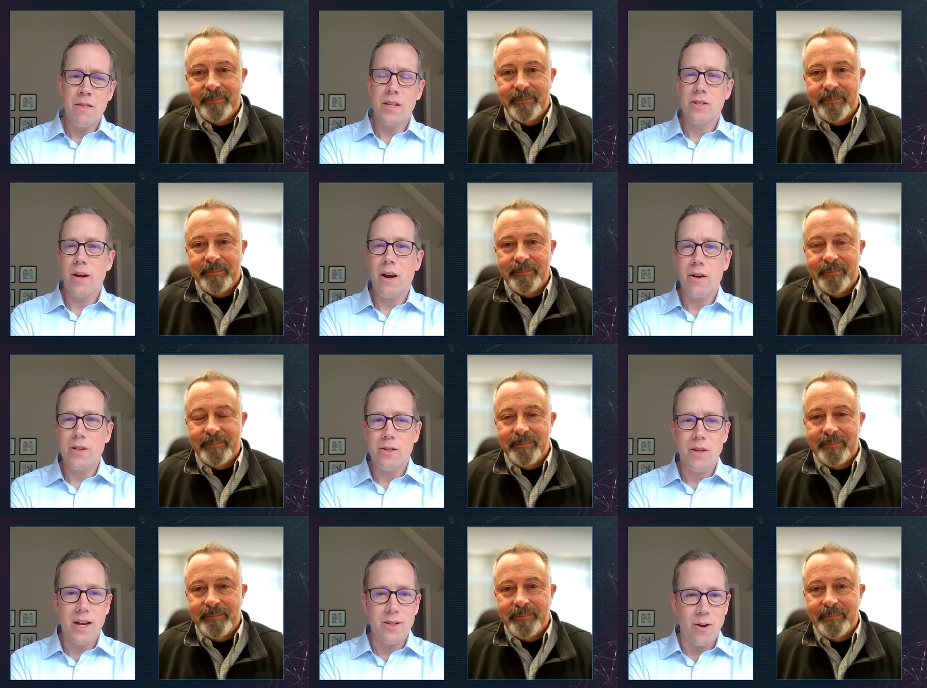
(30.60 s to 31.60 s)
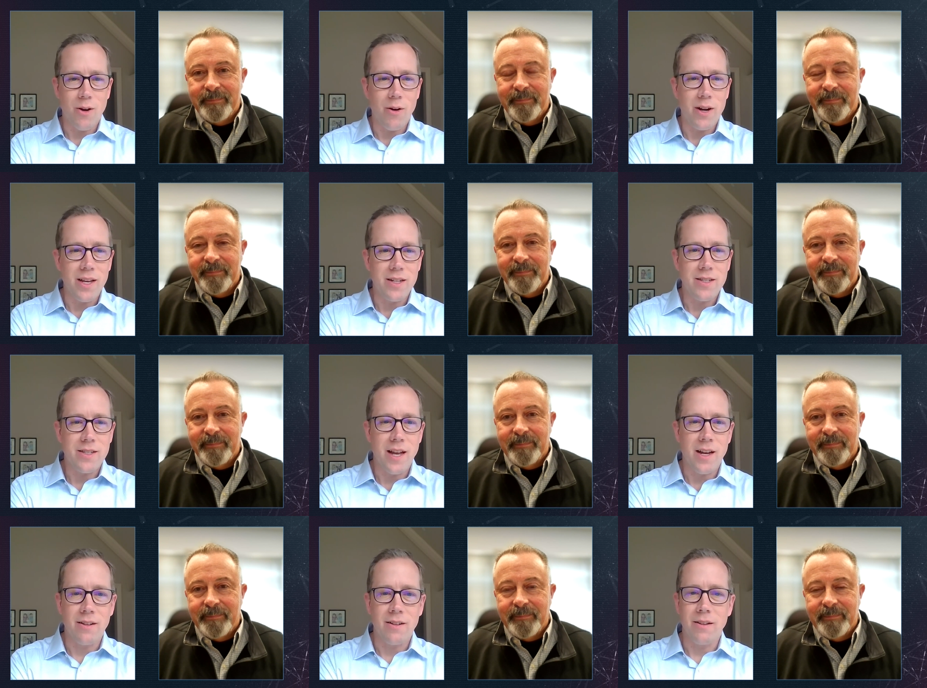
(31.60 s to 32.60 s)
Speaker 1: These are areas you guys already
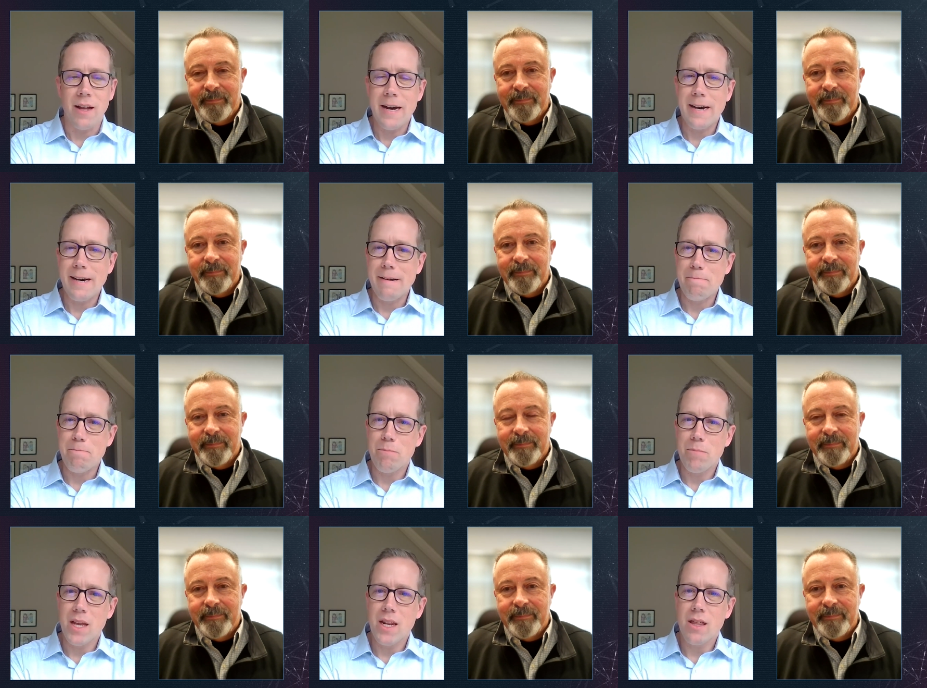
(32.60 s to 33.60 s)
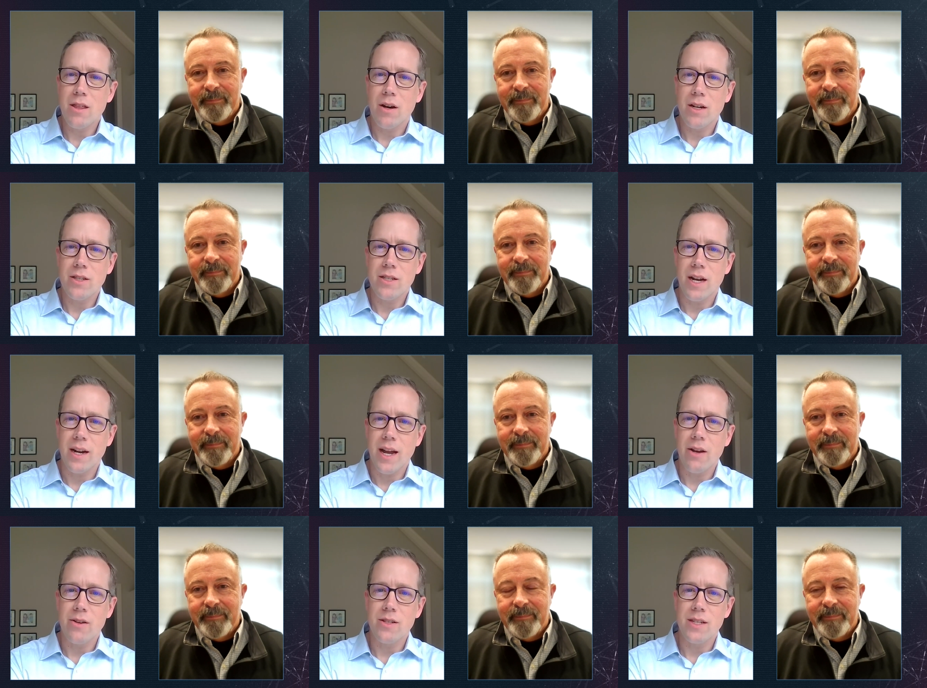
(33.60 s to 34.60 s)
excel. Any thoughts on
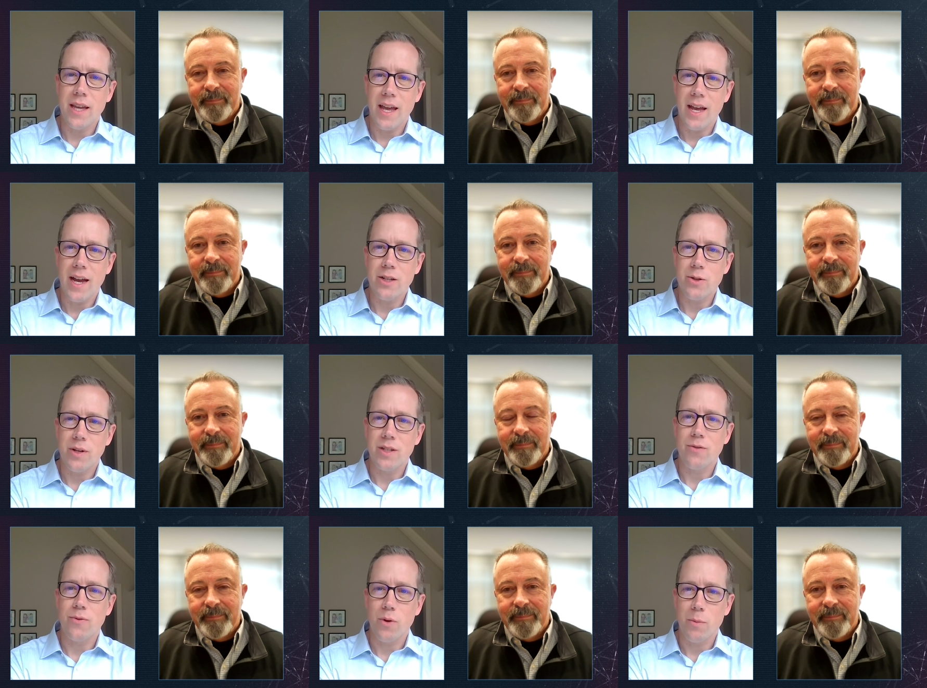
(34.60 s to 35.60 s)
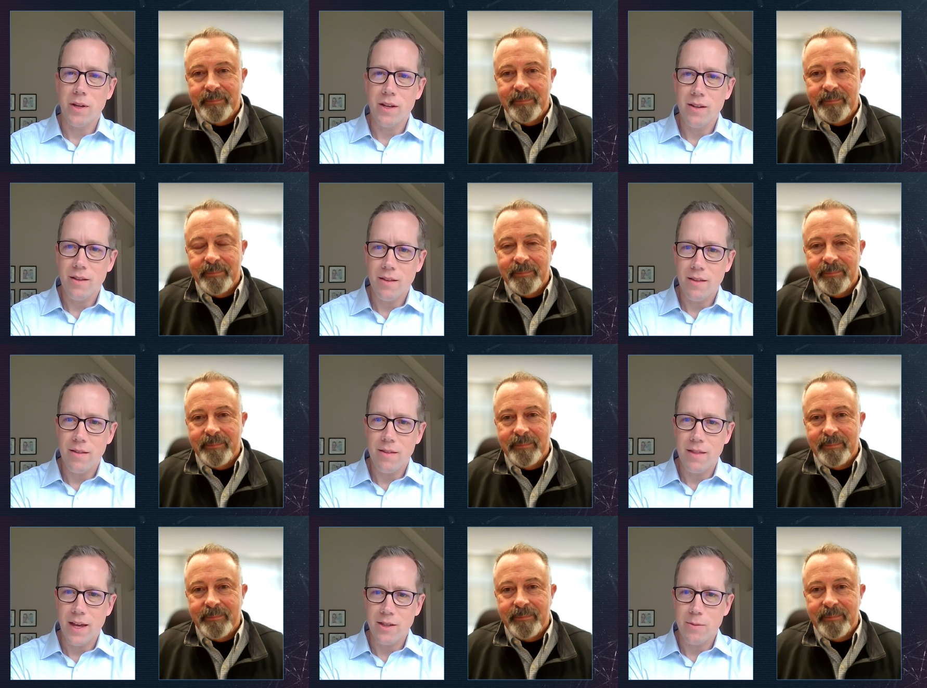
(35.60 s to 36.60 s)
how you see AI transforming
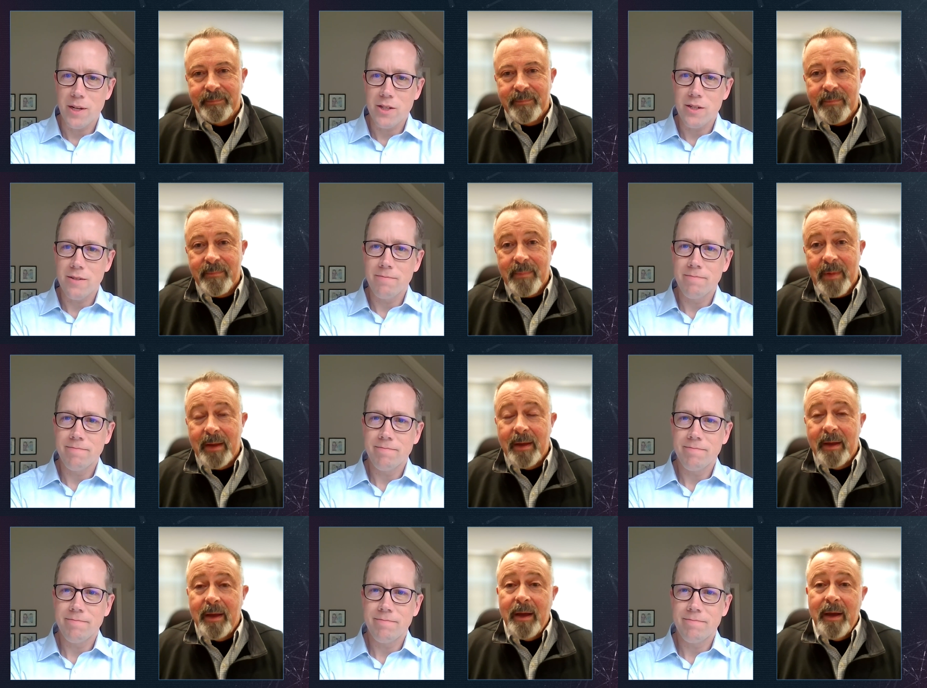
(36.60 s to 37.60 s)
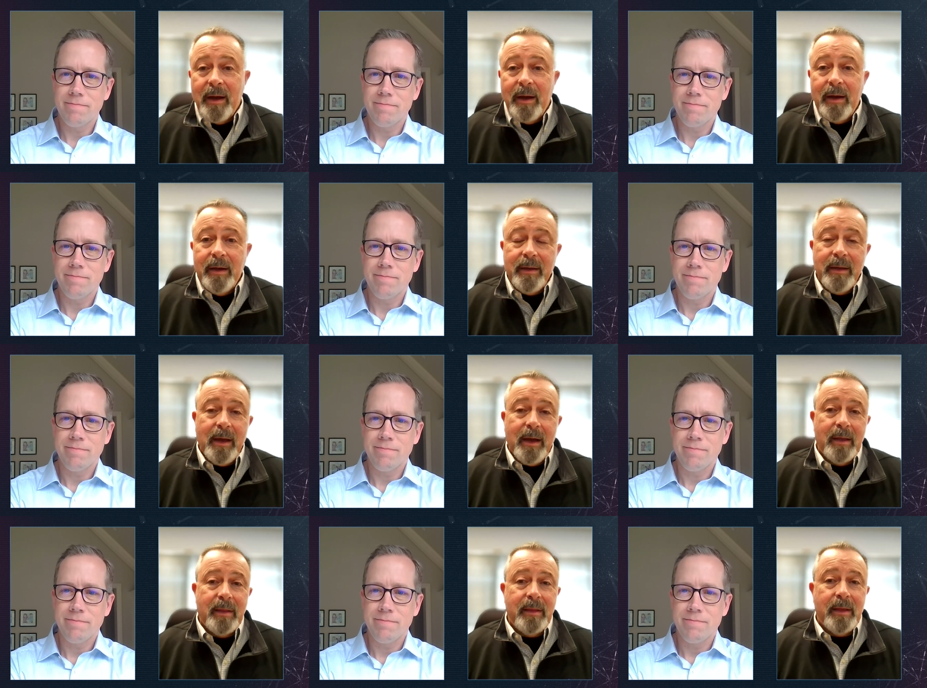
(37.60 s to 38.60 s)
that dimension? Yeah,
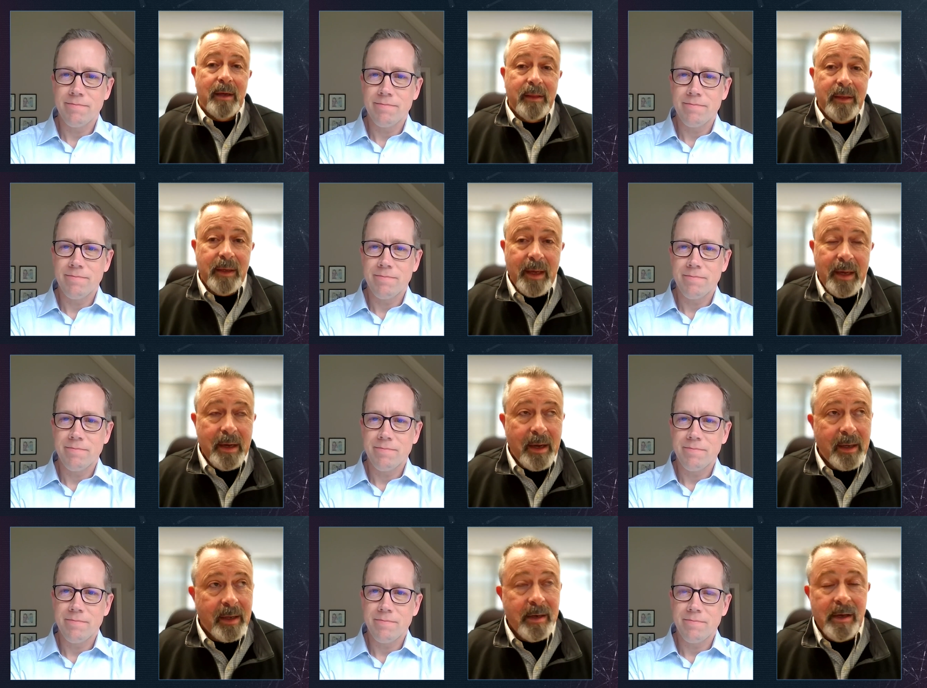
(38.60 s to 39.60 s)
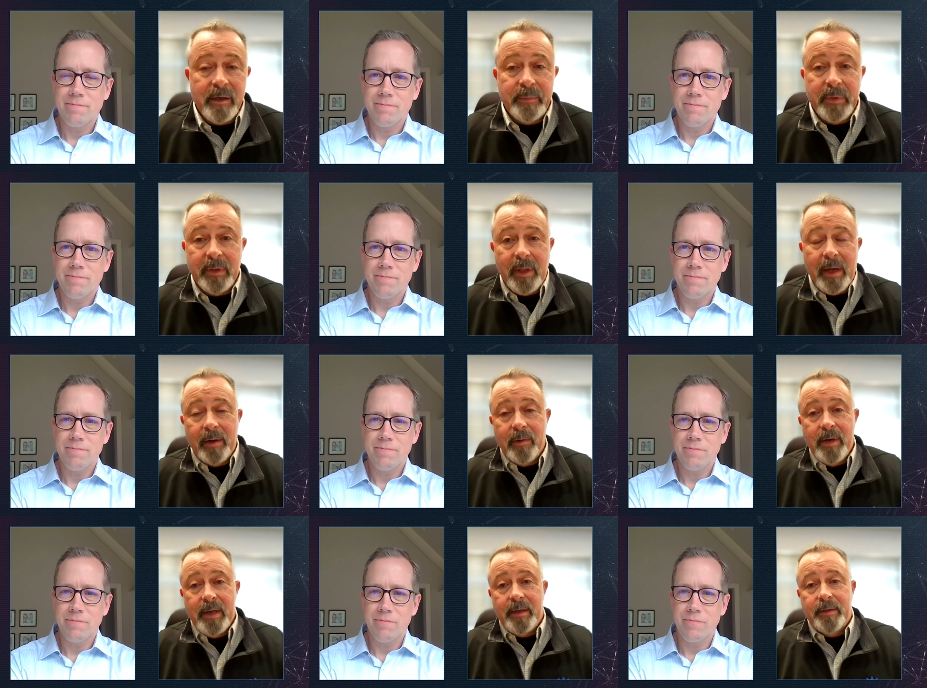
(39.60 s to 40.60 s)
I think AI can help in a
Speaker 2: lot of
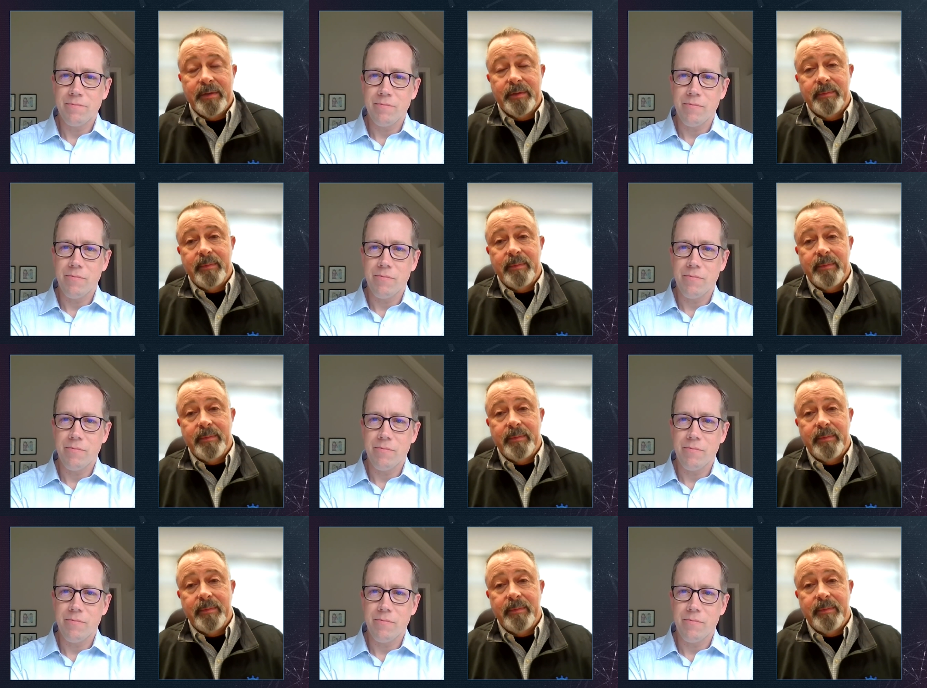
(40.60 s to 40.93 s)
ways.